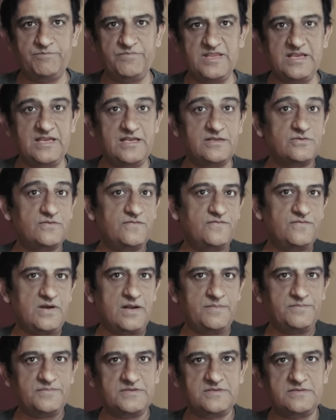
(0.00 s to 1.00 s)
Ace of
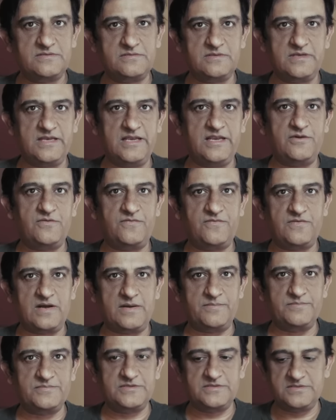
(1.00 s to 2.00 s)
Cups, Eight of
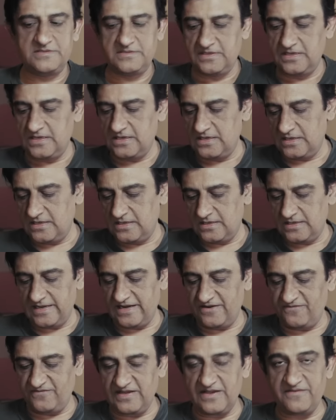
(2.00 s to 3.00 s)
Cups.
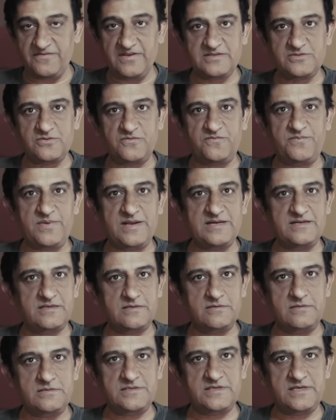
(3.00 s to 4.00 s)
And we have Ace of
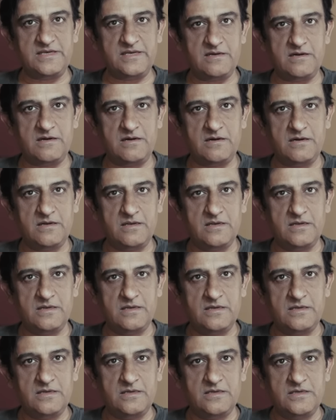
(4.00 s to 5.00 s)
Pentacles here.
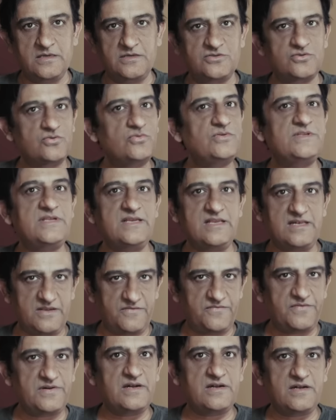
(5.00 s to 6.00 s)
So, they
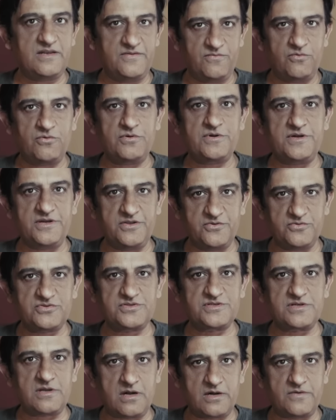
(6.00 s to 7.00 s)
definitely want a new
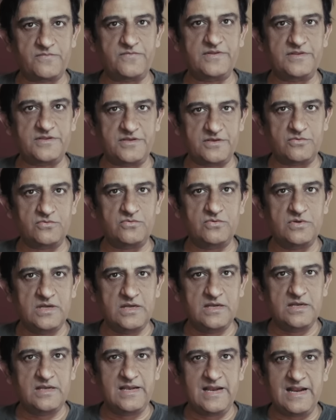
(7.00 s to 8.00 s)
start with you.
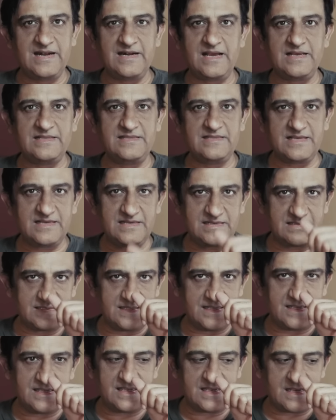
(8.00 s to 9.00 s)
And I think
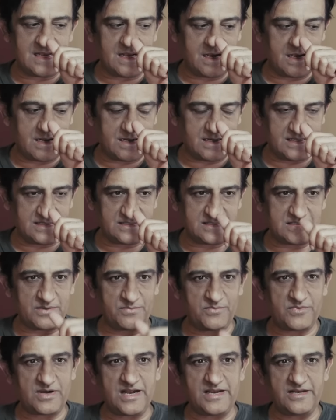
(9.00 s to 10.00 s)
they are in
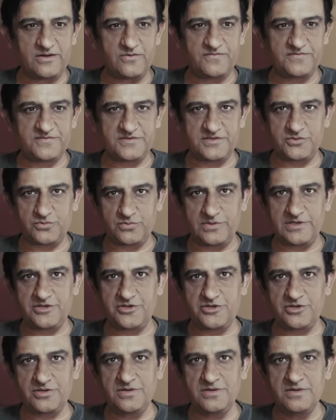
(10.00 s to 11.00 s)
some kind of
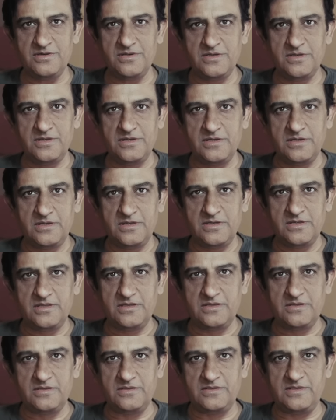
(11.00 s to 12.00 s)
situation.
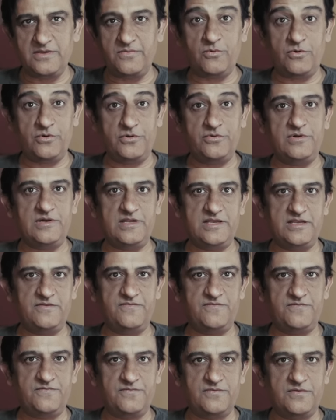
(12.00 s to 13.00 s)
They want to
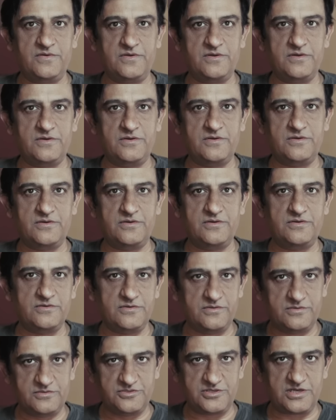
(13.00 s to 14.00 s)
leave
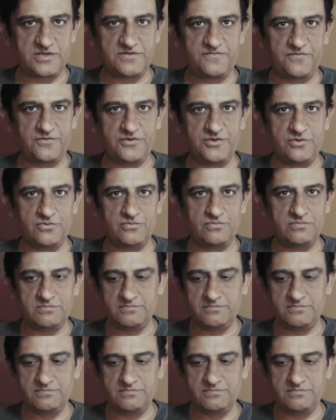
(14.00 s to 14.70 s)
just for you.